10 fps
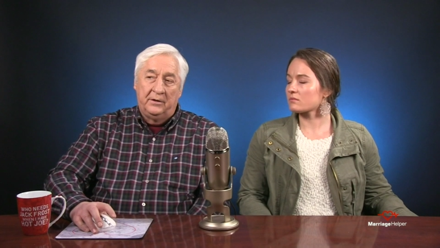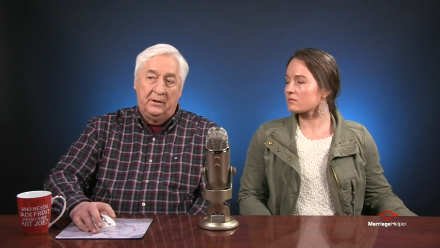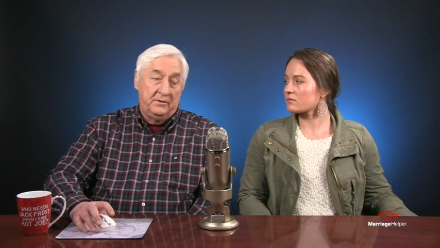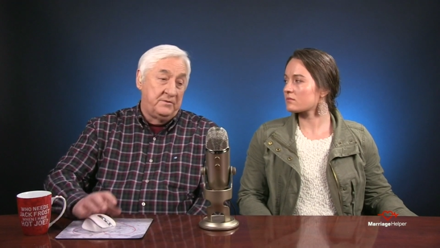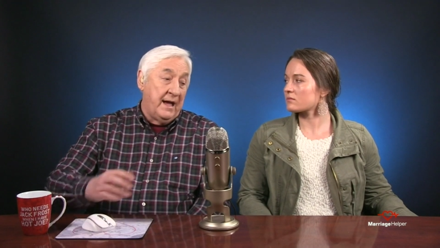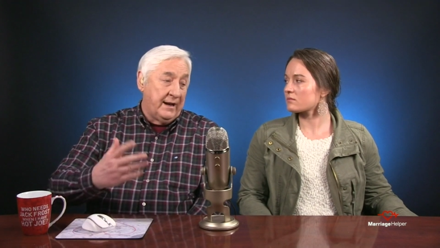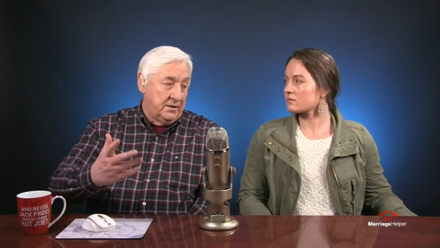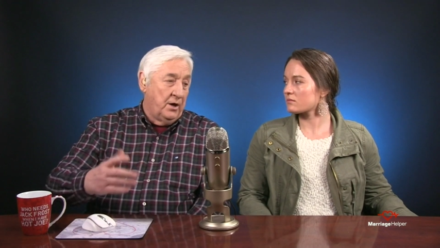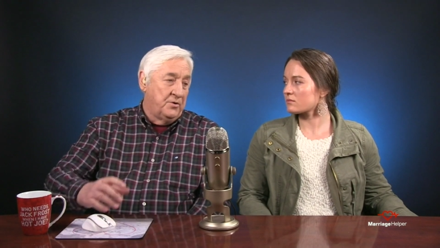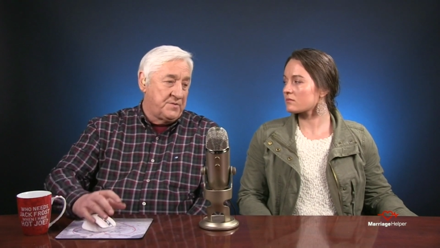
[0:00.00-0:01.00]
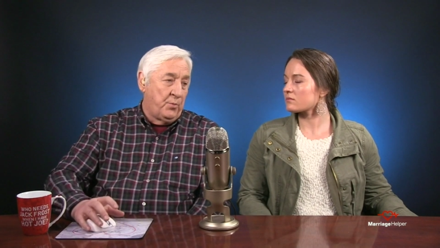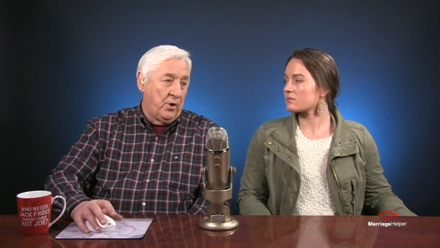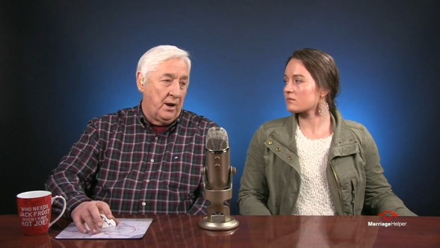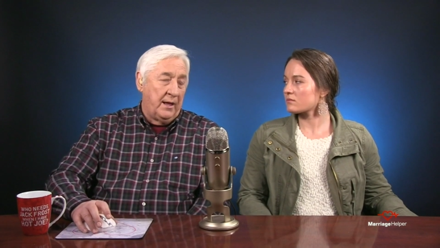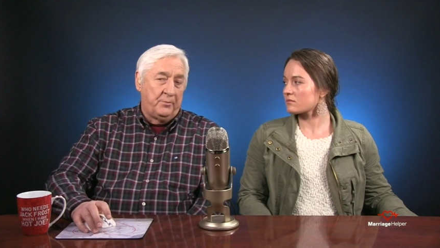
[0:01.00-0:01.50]
Speaker 1: uh, diagnosed
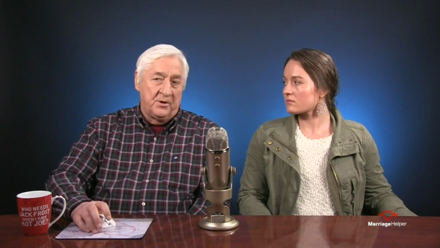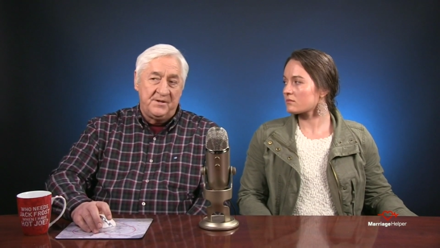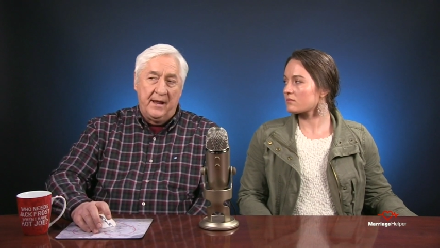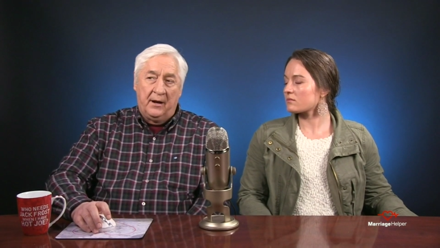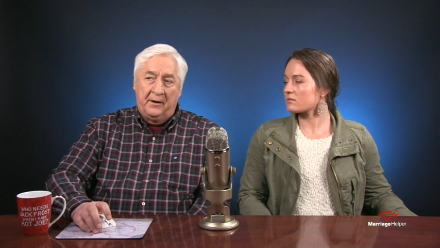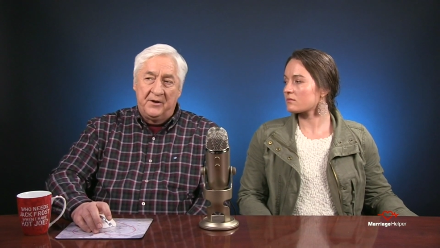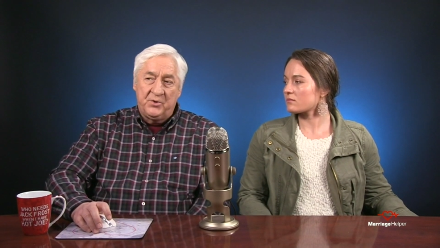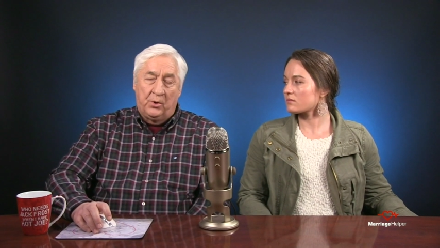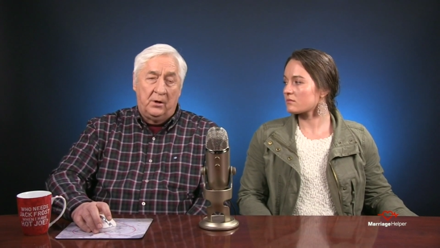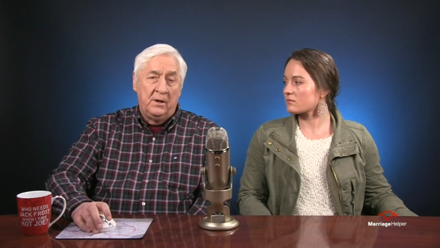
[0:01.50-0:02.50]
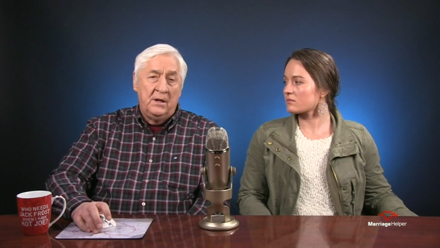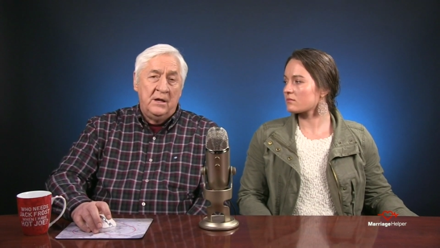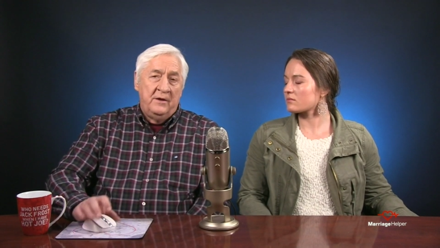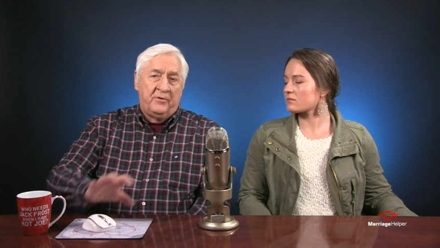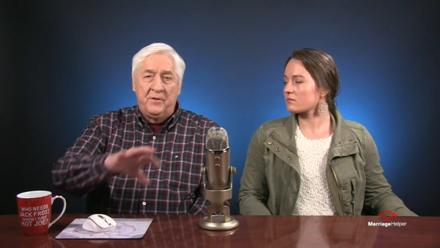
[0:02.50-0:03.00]
borderline personality disorder.
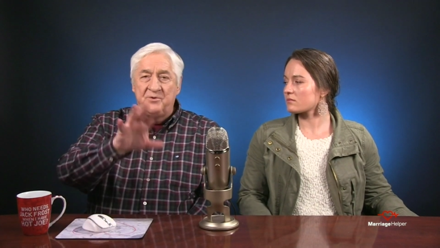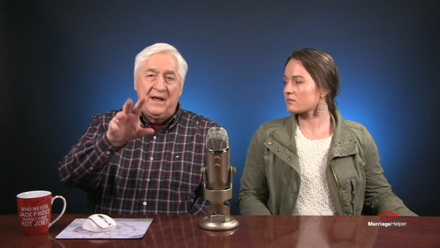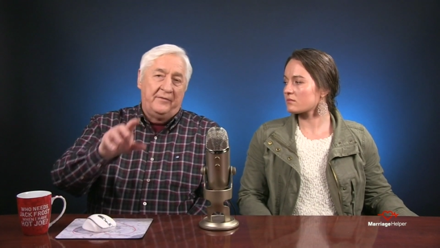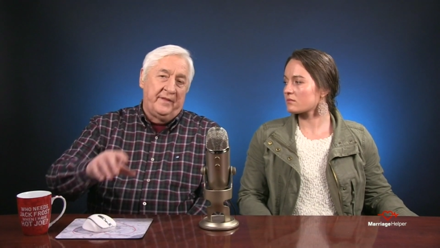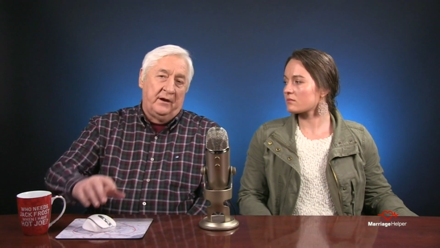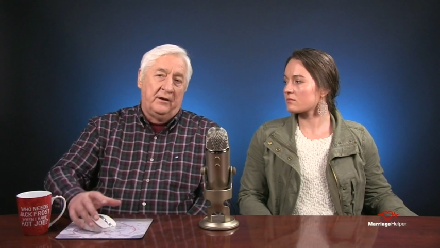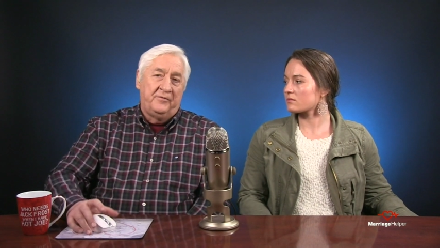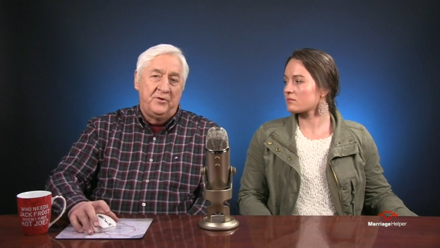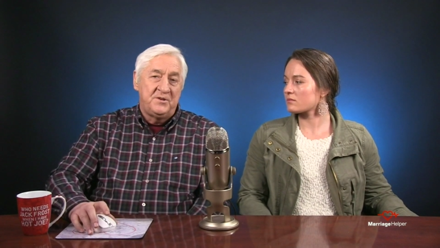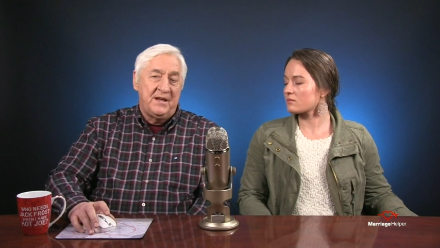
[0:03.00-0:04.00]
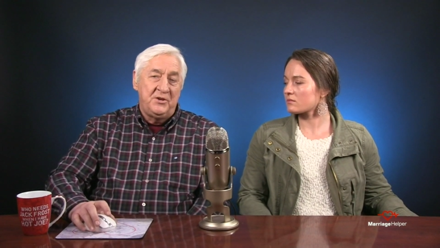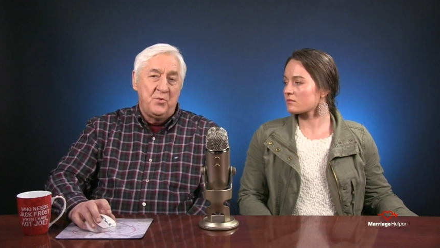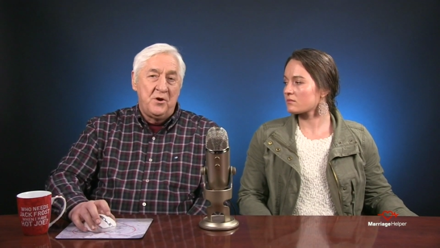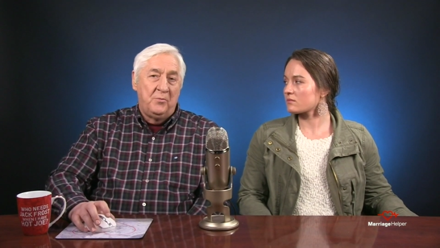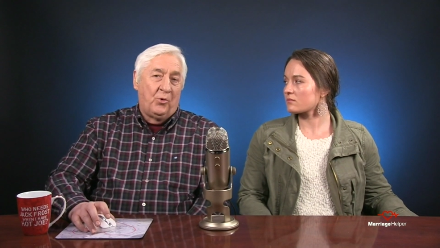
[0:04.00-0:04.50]
Mm-hmm. For those out there, if you decide you
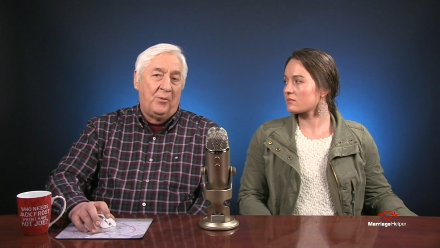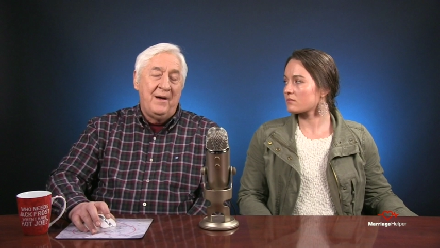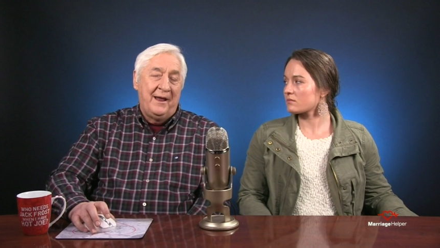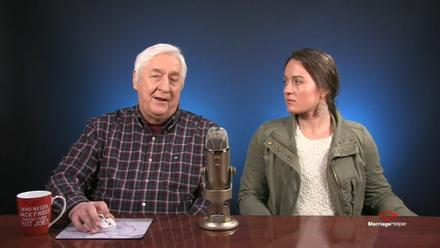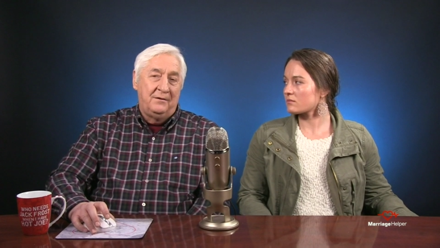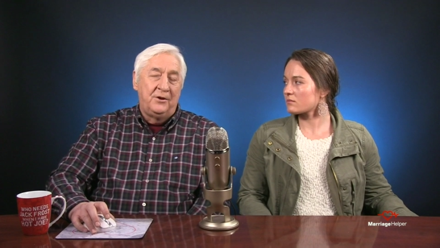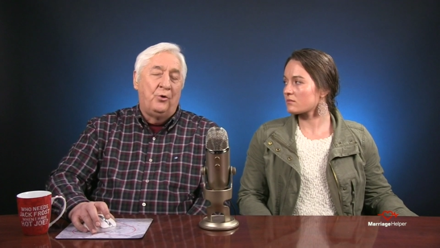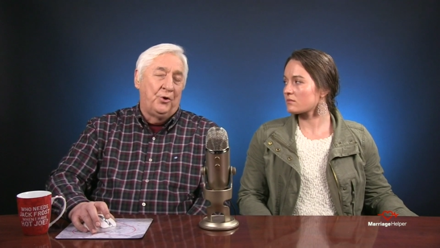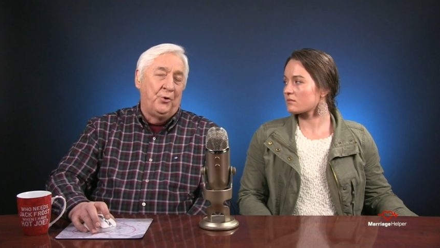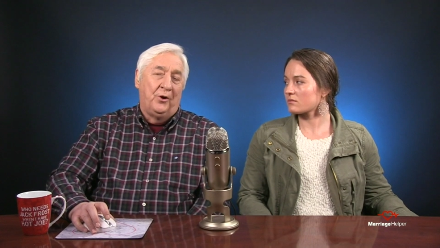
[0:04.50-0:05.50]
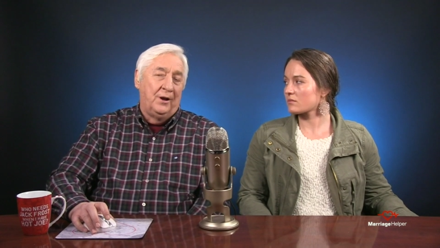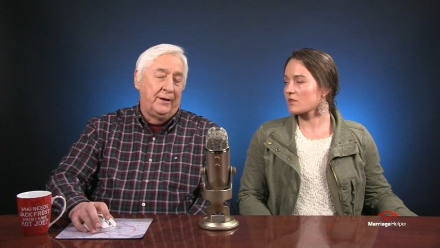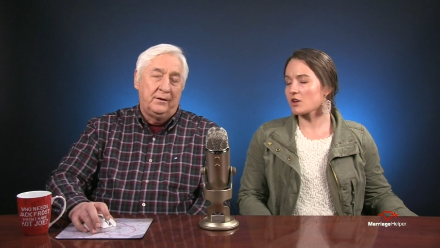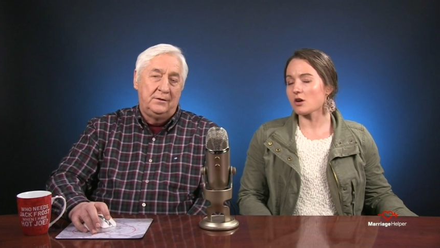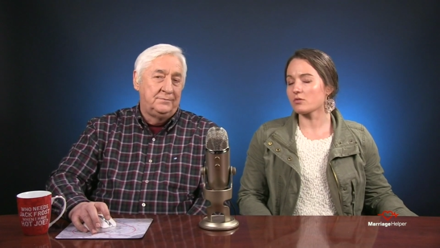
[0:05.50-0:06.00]
want to know more about it, don't Google
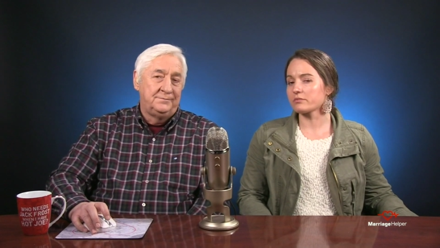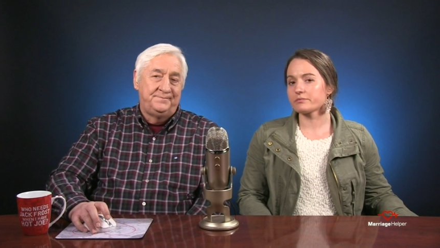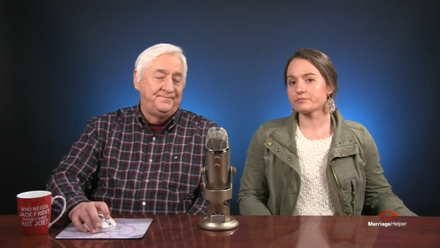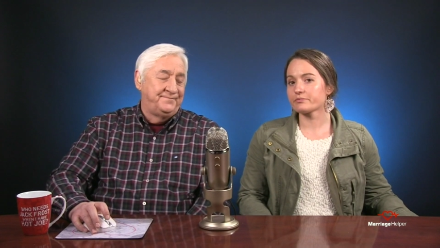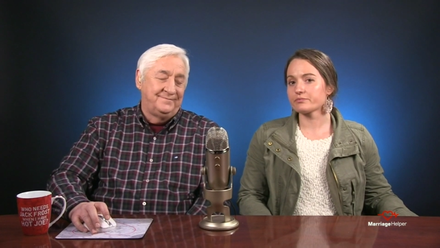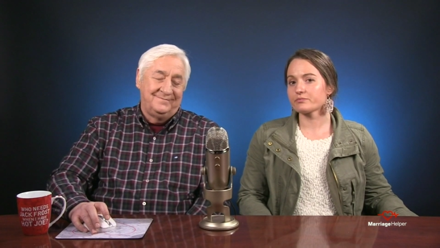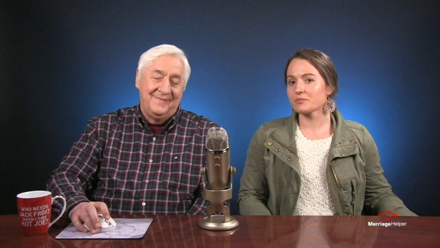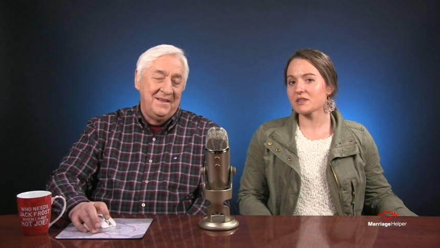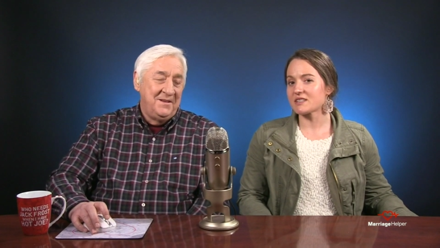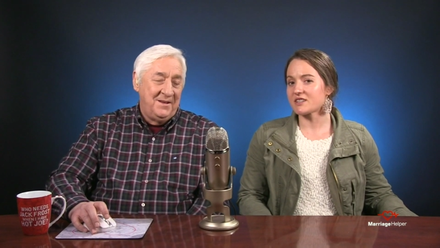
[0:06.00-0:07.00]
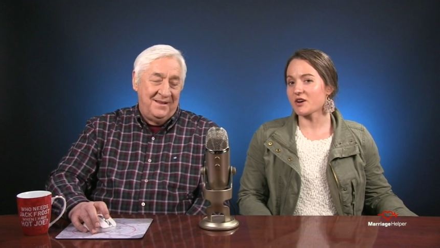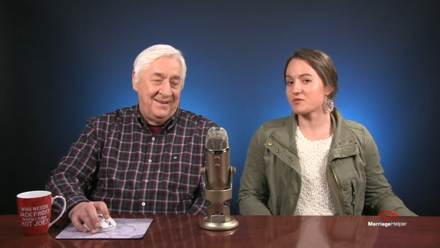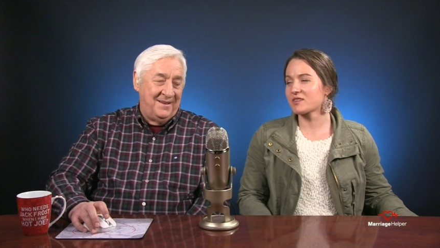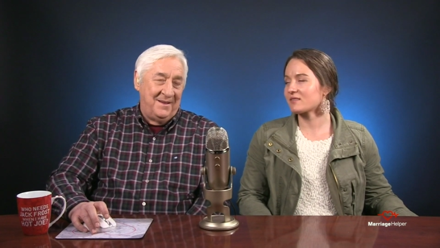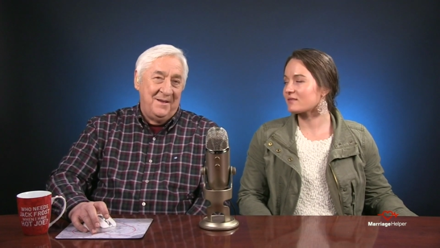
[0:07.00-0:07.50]
it.
Speaker 2: Don't. Please
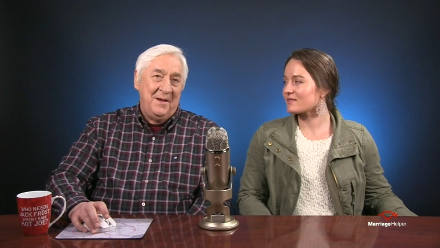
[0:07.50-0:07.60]
don't.